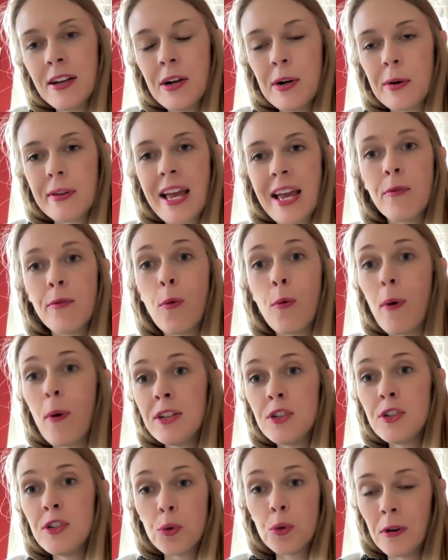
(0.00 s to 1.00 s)
or they have
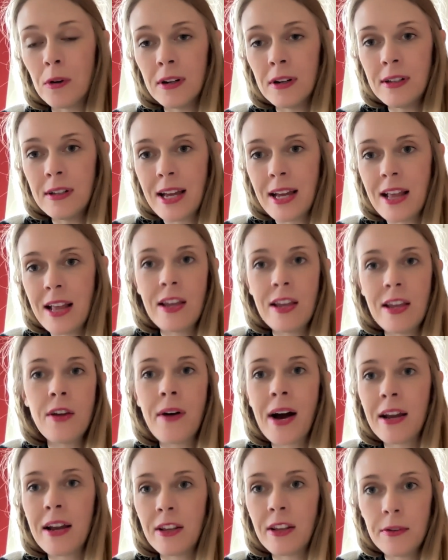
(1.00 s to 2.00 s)
one tool and they know
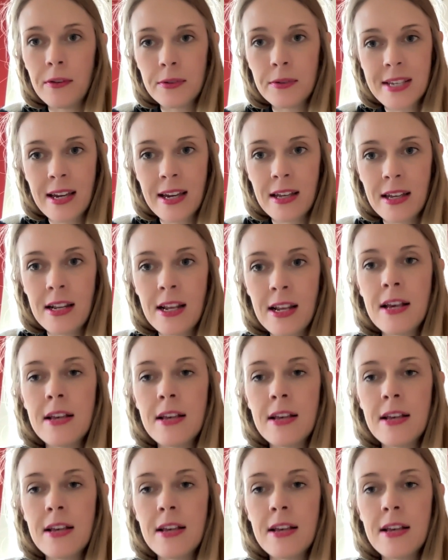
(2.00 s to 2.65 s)
how to use it.